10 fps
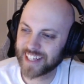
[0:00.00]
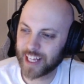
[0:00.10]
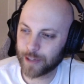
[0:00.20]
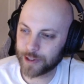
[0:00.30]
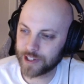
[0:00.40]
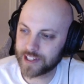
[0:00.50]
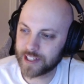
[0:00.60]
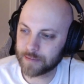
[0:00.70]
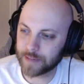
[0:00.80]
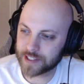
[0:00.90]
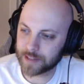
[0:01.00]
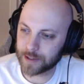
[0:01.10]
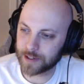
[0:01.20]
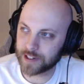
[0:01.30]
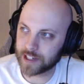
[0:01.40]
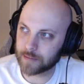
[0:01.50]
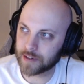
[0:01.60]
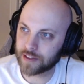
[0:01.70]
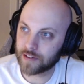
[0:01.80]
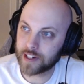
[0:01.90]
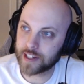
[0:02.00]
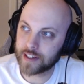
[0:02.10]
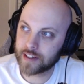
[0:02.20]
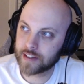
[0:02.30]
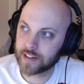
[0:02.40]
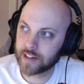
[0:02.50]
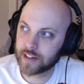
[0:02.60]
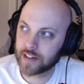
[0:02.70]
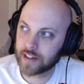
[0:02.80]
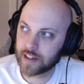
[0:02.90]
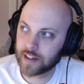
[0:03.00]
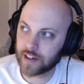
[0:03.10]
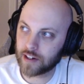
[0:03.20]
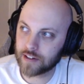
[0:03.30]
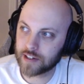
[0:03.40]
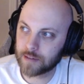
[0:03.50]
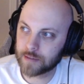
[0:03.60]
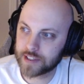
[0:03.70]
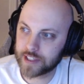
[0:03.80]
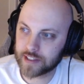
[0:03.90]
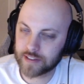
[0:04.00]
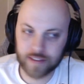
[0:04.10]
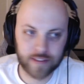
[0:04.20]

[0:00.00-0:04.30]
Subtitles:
Well, you didn't miss the boat on number 3, the Hulk number 6.